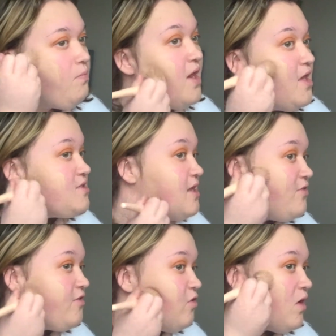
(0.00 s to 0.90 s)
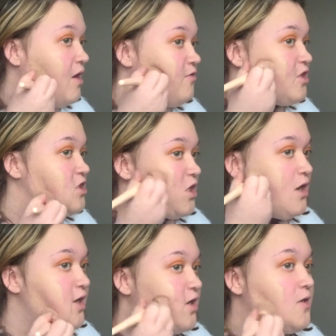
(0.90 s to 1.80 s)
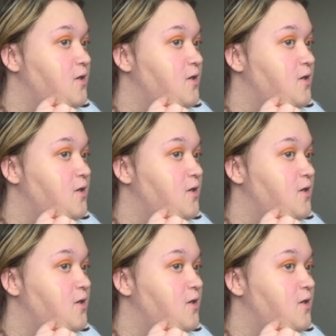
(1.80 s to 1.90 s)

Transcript: But it is definitely full coverage. Like,